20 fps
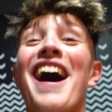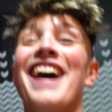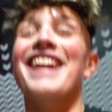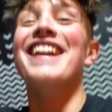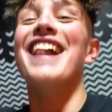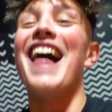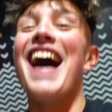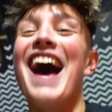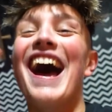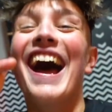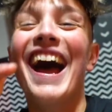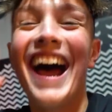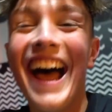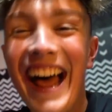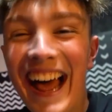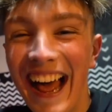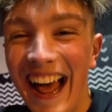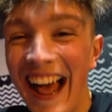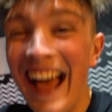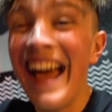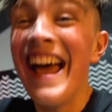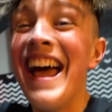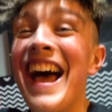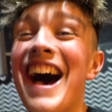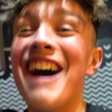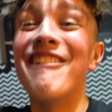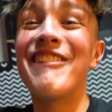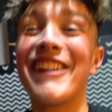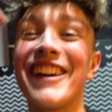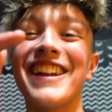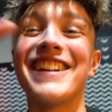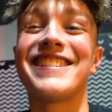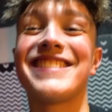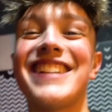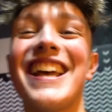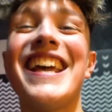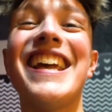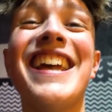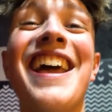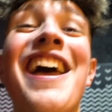and we're gonna
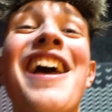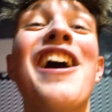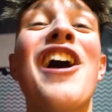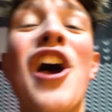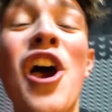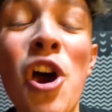see